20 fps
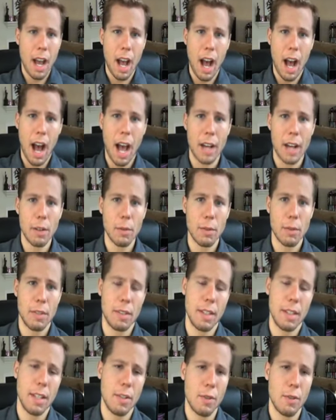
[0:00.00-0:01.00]
I don't
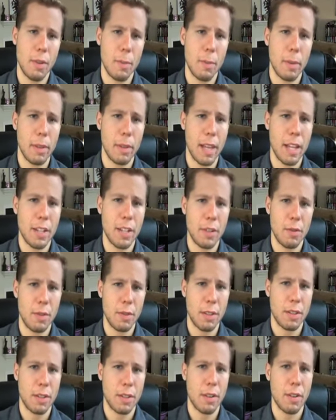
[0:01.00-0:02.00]
see Triple H
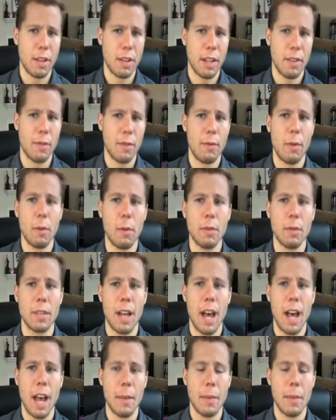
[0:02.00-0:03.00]
returning full
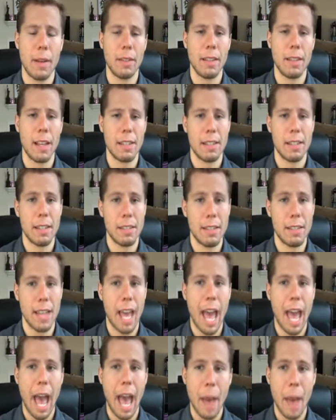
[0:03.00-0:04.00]
time unless it's
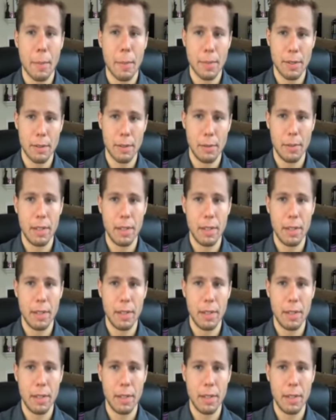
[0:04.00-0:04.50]
absolutely